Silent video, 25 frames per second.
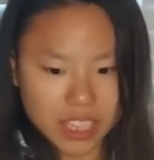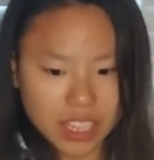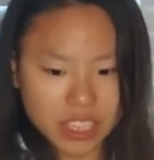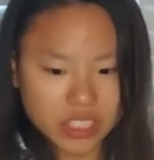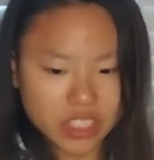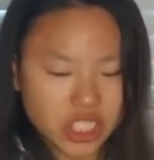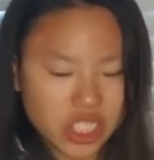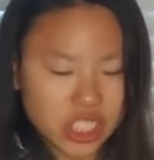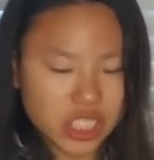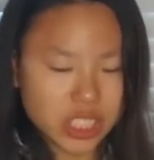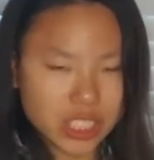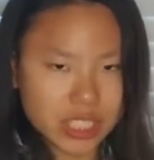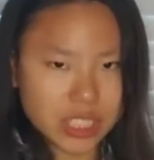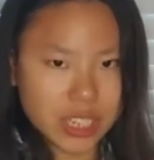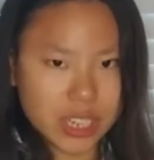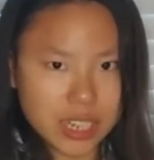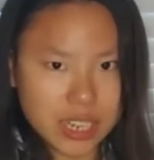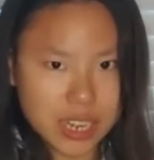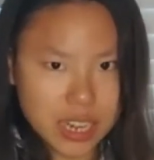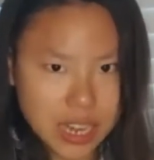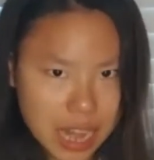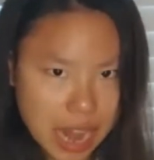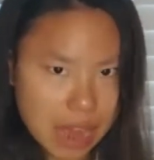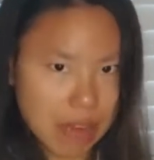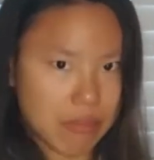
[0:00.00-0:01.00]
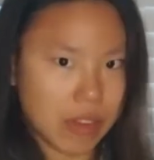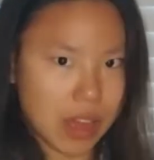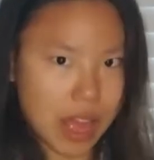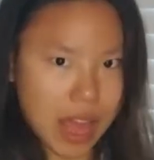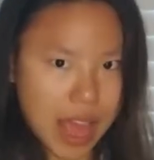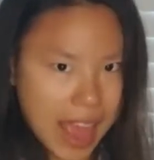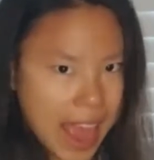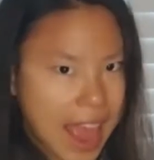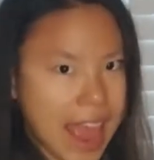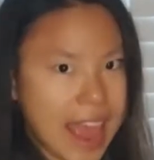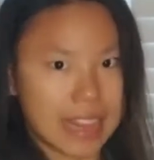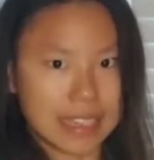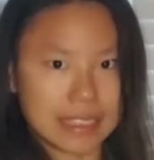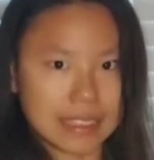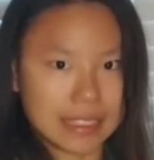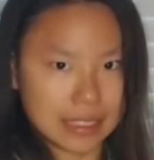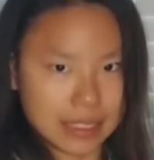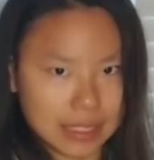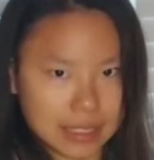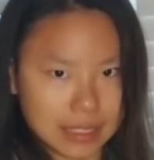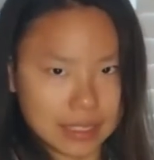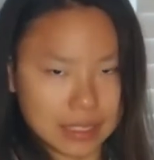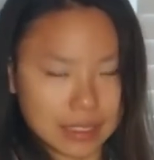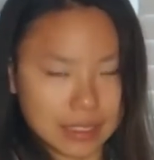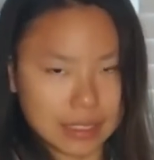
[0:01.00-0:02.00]
It just never
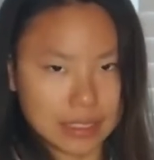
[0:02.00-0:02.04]
ends.